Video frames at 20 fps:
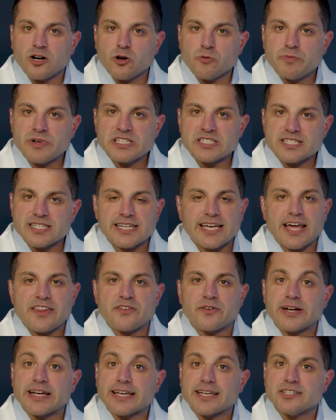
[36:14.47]
open
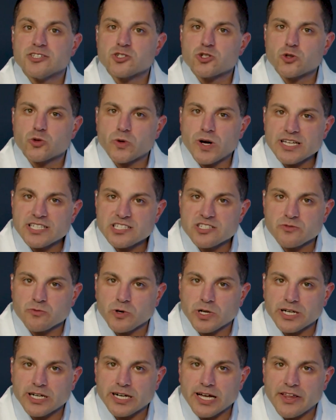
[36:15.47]
together and can trust
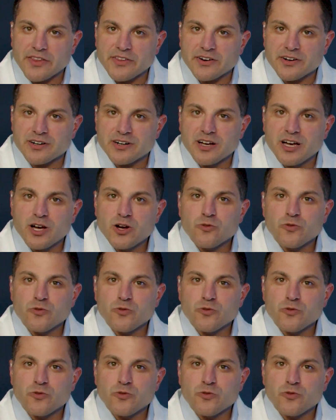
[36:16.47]
one another,